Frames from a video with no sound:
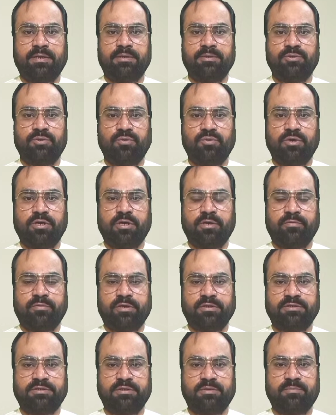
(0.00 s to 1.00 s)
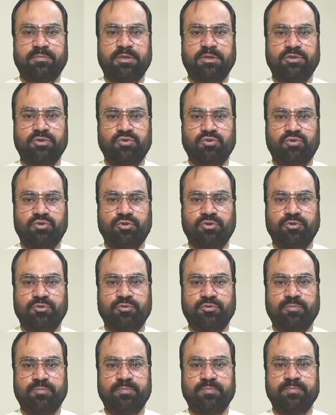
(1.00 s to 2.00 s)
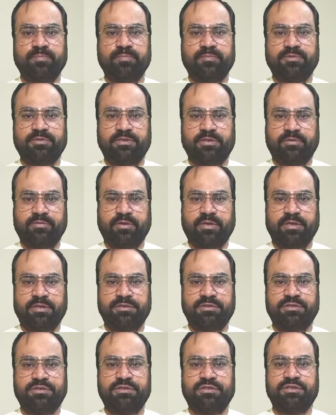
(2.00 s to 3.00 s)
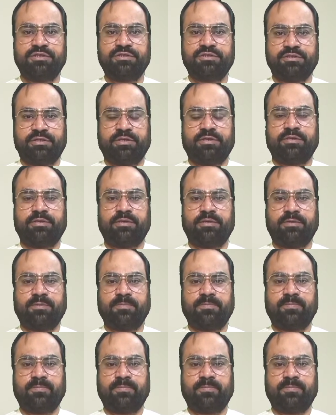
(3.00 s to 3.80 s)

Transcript: and you are watching my YouTube civil engineering channel.